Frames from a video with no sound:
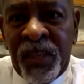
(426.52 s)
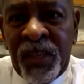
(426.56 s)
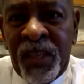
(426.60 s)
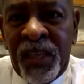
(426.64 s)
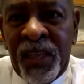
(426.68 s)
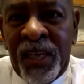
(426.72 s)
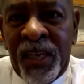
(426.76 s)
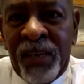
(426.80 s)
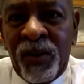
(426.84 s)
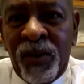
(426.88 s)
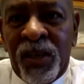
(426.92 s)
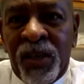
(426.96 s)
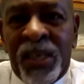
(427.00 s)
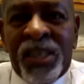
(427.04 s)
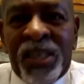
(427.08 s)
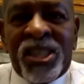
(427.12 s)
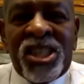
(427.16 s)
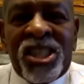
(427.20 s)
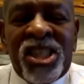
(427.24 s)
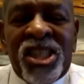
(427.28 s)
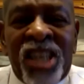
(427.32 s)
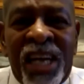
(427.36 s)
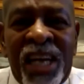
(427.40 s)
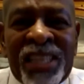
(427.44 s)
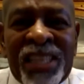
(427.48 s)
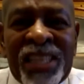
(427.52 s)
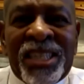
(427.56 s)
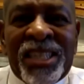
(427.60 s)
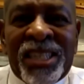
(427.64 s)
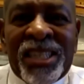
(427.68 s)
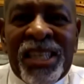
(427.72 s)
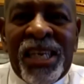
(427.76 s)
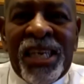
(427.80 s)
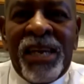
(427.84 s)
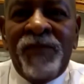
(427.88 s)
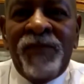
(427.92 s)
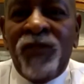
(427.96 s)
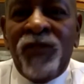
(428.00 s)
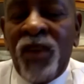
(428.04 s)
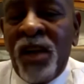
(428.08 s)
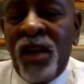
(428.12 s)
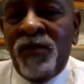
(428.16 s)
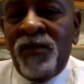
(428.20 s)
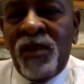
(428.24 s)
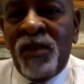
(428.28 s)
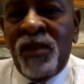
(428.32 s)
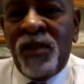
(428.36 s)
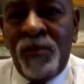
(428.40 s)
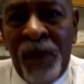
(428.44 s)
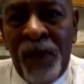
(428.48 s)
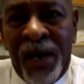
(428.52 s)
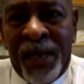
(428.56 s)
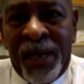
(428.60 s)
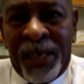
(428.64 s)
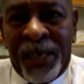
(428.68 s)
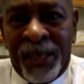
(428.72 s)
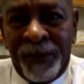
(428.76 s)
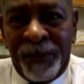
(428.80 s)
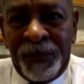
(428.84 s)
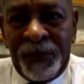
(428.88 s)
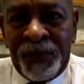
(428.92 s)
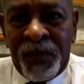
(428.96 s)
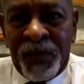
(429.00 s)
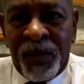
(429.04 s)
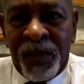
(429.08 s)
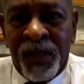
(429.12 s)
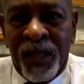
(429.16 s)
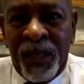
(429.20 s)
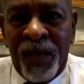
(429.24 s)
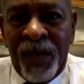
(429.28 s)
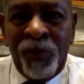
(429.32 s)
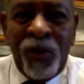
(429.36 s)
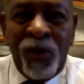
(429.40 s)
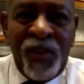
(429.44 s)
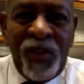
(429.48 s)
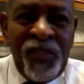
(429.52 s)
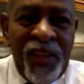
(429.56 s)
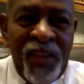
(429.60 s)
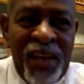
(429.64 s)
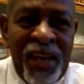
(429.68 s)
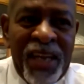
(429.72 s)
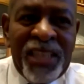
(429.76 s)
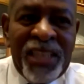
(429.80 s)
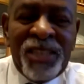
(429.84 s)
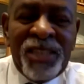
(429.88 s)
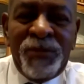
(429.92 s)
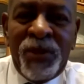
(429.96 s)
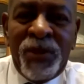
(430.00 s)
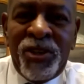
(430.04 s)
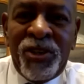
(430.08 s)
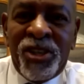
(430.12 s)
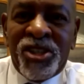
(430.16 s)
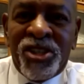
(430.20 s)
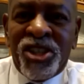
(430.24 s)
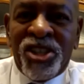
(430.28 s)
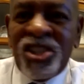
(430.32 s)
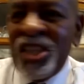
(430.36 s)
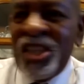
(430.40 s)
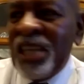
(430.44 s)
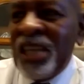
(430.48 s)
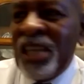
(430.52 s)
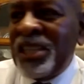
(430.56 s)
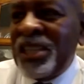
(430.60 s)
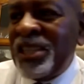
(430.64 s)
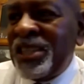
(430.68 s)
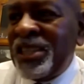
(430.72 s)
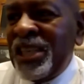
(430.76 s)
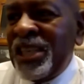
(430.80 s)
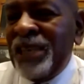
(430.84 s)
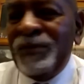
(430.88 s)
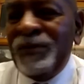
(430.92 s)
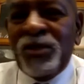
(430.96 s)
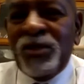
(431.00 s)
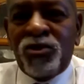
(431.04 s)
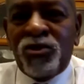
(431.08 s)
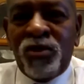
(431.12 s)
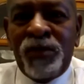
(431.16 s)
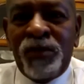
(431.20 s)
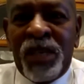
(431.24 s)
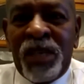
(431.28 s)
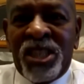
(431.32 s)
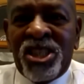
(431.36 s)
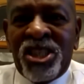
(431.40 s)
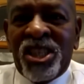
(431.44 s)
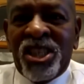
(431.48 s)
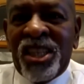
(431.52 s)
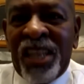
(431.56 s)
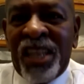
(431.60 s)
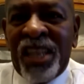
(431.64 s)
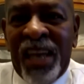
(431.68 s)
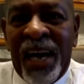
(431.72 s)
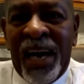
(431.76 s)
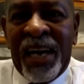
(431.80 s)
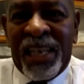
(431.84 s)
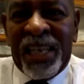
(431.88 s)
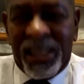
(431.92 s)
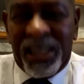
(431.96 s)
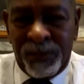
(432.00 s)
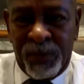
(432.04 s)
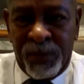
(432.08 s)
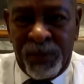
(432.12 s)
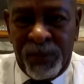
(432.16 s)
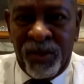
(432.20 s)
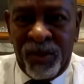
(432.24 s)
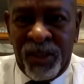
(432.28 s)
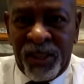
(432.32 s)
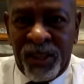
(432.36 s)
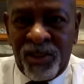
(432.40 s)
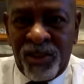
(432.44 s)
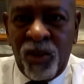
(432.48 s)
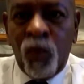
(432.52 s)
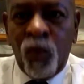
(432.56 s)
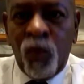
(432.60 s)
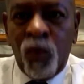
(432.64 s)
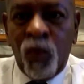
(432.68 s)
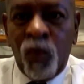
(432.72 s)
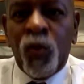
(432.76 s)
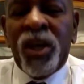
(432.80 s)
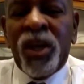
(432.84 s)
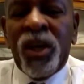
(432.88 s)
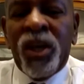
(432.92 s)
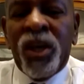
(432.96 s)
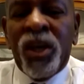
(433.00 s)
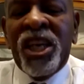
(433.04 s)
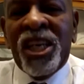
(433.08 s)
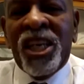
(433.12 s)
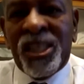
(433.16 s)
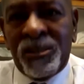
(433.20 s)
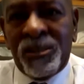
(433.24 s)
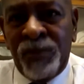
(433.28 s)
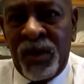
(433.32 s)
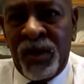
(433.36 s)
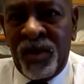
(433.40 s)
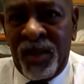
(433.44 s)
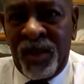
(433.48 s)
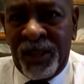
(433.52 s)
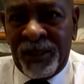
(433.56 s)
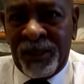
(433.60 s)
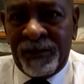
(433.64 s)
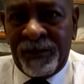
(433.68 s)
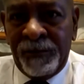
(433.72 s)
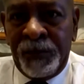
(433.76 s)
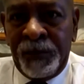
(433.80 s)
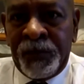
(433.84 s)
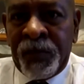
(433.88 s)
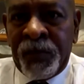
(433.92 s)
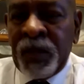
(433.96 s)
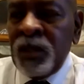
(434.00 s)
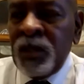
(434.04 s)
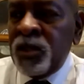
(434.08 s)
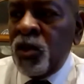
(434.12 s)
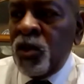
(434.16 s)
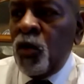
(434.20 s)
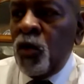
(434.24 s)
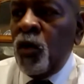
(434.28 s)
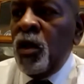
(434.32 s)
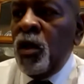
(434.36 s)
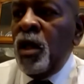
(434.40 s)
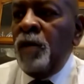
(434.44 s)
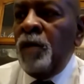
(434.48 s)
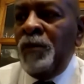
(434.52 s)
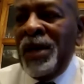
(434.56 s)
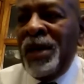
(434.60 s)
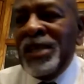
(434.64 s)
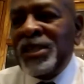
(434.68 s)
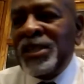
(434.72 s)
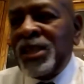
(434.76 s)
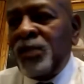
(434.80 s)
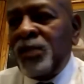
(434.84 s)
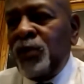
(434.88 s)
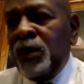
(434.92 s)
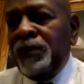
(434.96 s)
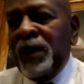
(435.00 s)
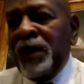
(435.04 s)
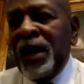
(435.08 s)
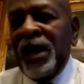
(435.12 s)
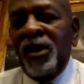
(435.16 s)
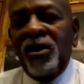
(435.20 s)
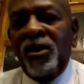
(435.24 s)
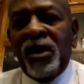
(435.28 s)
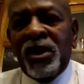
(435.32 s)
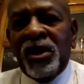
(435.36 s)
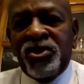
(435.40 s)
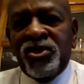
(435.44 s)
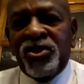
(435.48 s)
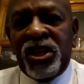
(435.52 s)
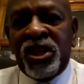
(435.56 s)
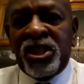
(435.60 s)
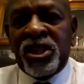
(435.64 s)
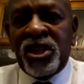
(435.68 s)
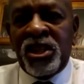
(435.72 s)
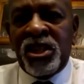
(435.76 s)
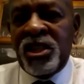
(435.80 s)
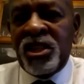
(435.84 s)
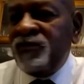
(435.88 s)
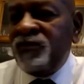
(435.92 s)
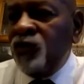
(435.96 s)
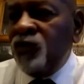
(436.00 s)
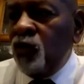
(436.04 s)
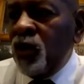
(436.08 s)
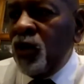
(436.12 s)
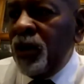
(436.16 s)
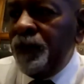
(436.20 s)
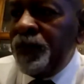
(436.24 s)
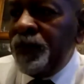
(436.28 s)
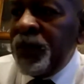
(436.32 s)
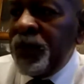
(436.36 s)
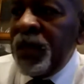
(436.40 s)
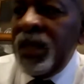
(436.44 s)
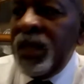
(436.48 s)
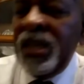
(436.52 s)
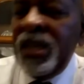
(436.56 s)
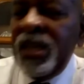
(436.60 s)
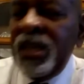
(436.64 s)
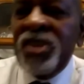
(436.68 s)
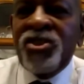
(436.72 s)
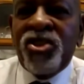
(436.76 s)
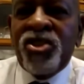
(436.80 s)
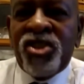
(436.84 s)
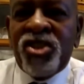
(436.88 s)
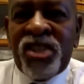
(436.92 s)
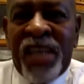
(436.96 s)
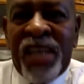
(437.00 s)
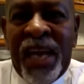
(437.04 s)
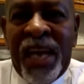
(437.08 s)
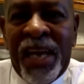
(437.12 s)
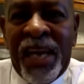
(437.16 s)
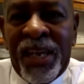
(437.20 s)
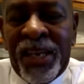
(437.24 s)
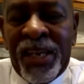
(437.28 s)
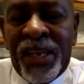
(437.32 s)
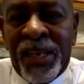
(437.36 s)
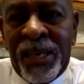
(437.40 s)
It's not the same for everybody. And what they experience is not the same discrimination that I experience or we experience. So basically what my organization is for is to stand up